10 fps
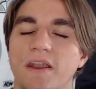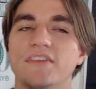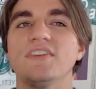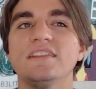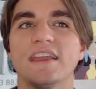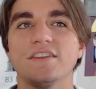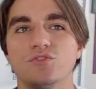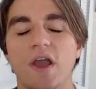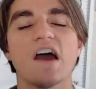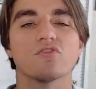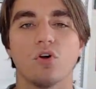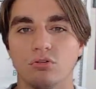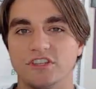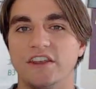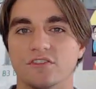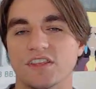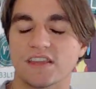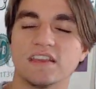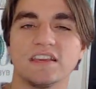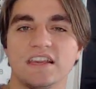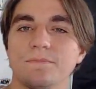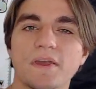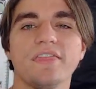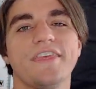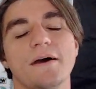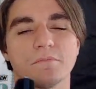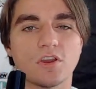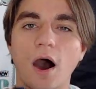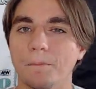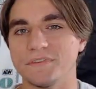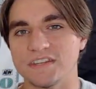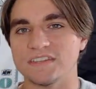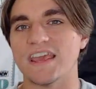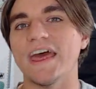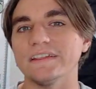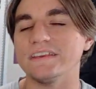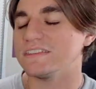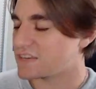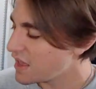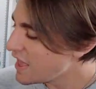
but I think they do have goaltenders that can keep them competent at least